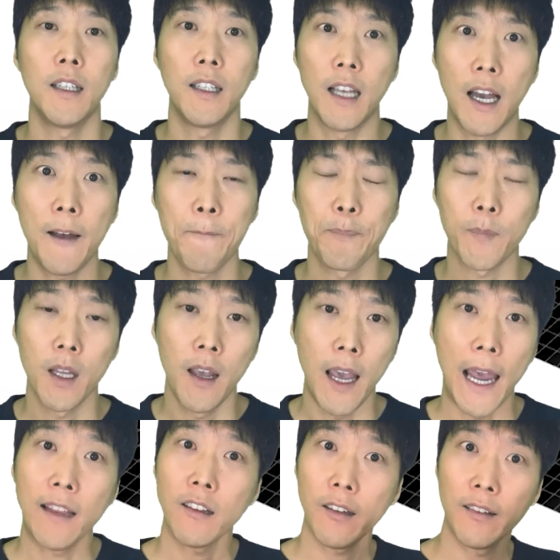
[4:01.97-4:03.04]
Yeah.
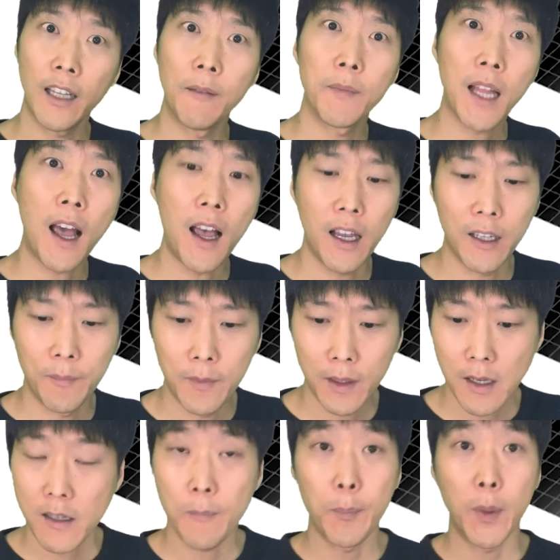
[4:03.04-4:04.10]
At the same time,
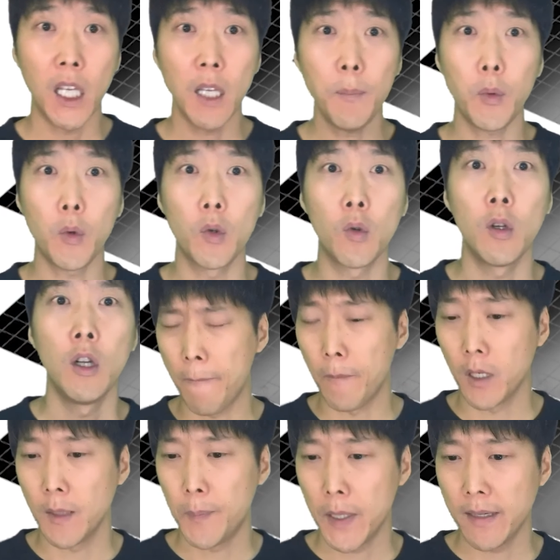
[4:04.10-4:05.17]
there's a people
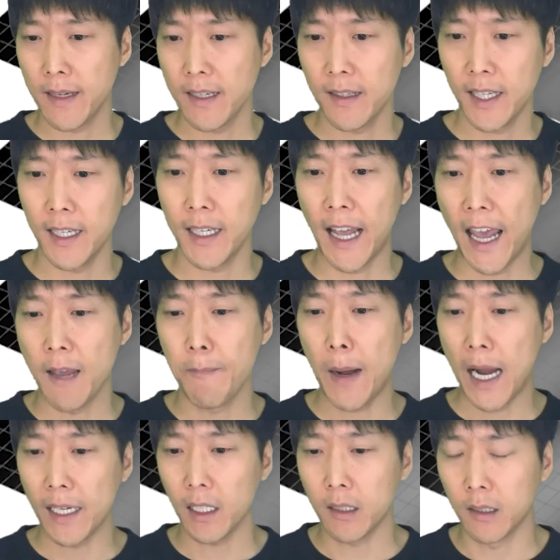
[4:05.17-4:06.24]
representing a
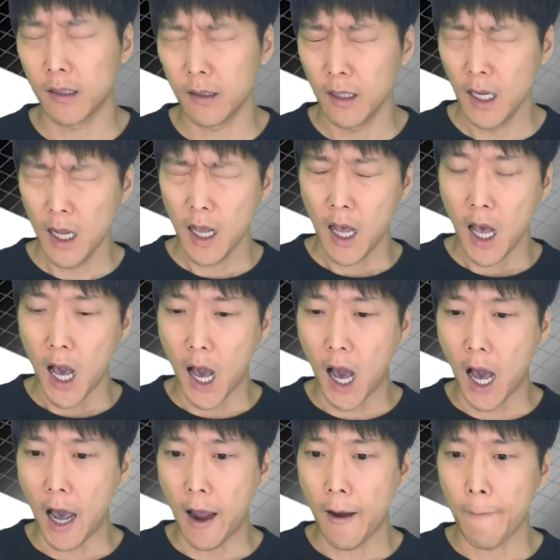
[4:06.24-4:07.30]
particle
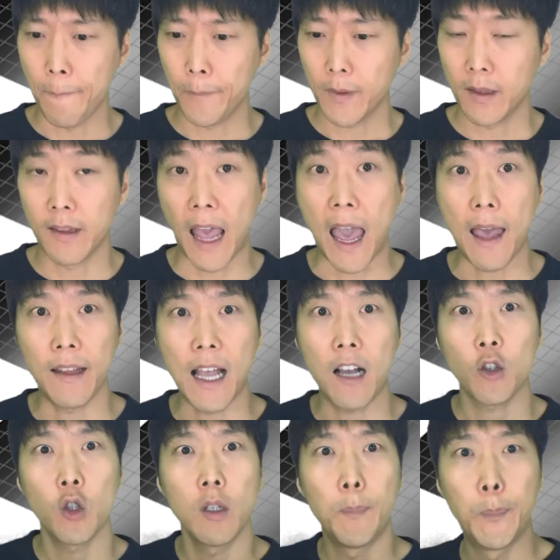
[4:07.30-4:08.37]
that
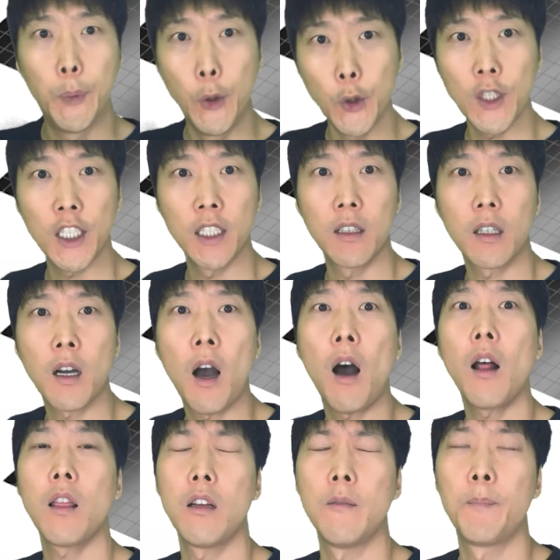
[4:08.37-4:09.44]
actually push the
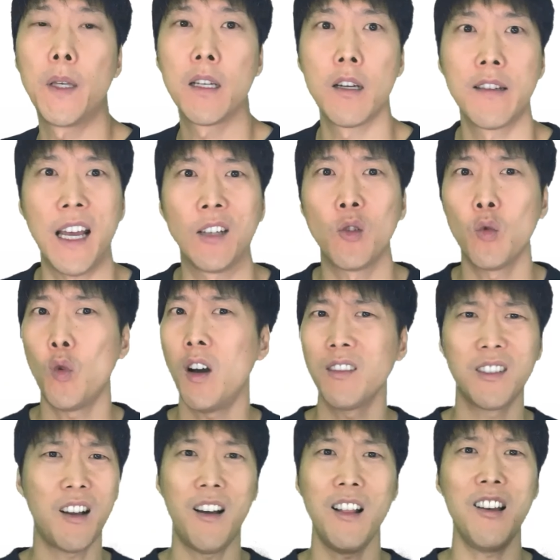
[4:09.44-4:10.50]
column because I don't
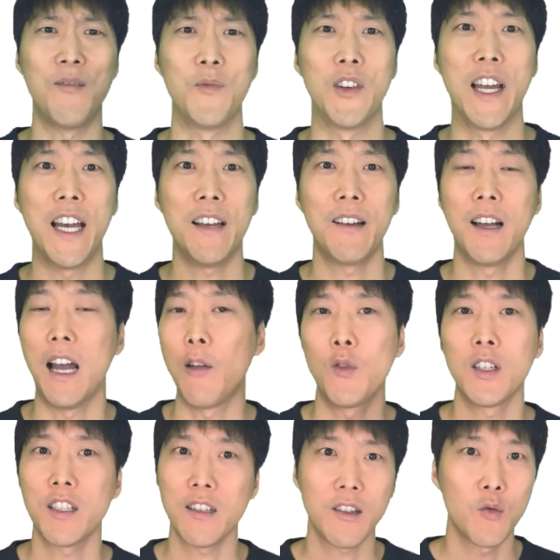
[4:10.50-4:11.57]
want column. Yeah, I want
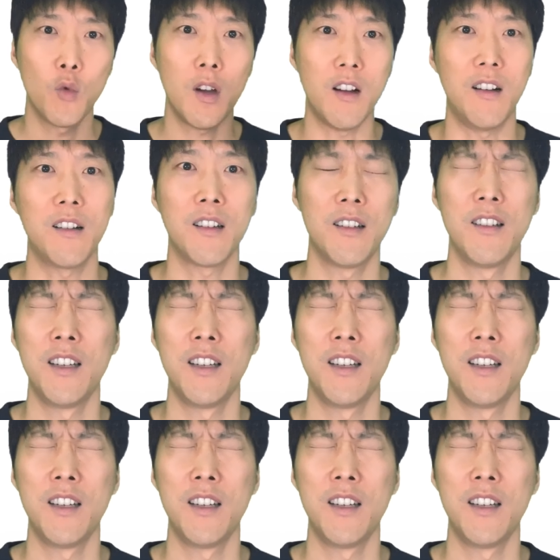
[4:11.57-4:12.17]
to just walk.